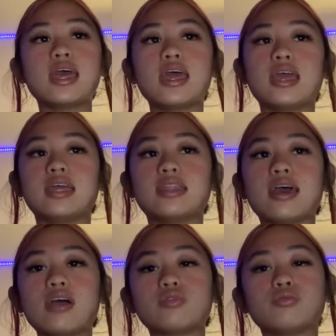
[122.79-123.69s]
And
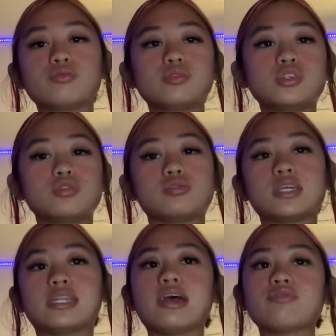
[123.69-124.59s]
how do you stand
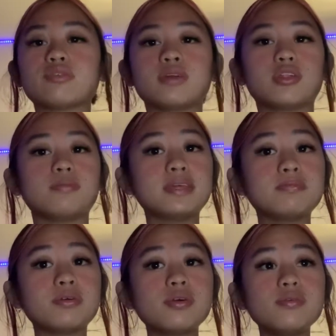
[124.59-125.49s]
out from other
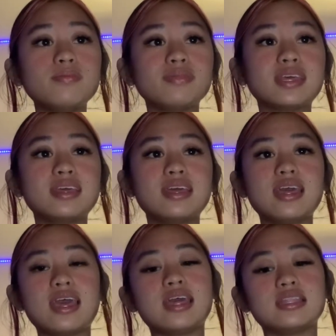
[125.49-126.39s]
people?
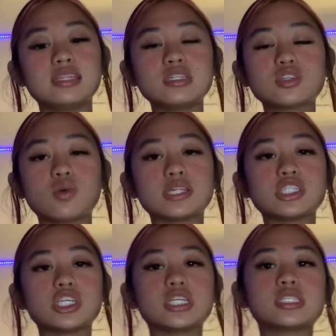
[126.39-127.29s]
And these
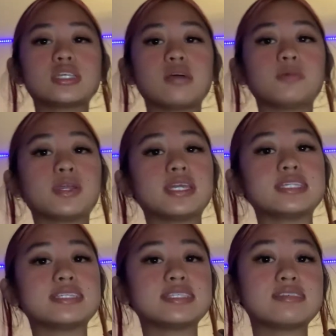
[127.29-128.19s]
questions help create a
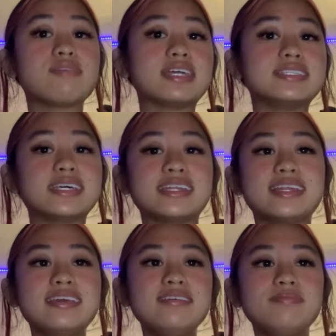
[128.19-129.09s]
sense of
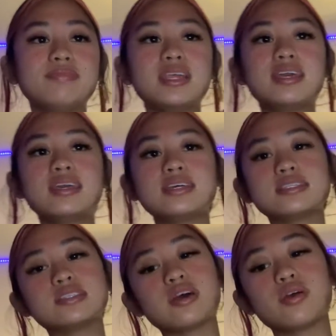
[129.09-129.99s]
identity.
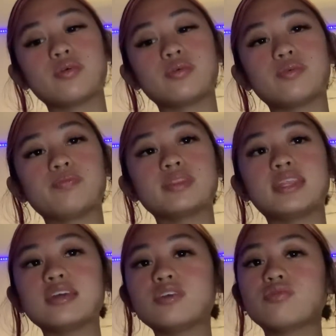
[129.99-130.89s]
So
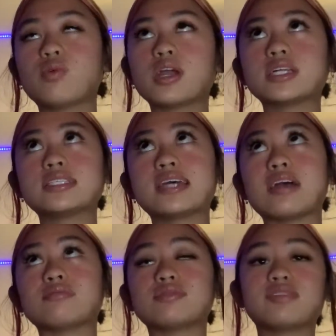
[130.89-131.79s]
think of words that
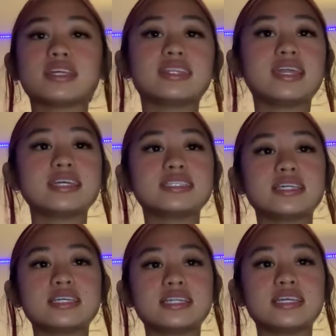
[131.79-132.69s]
reflect that
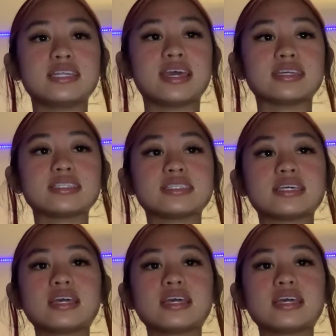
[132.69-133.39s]
identity next.